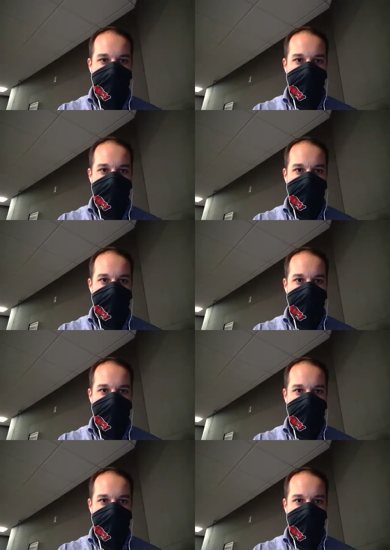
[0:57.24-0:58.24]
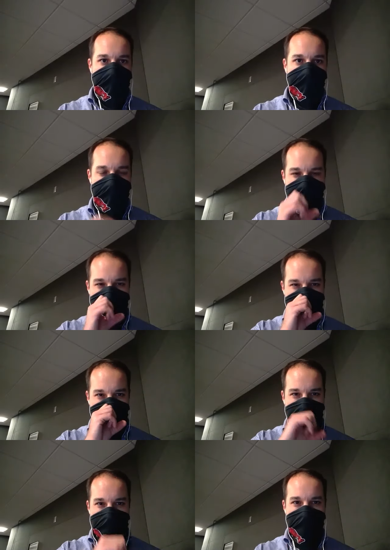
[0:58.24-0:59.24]

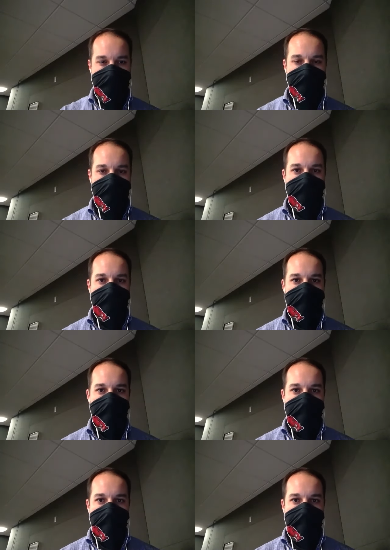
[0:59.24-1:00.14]
(no one is talking)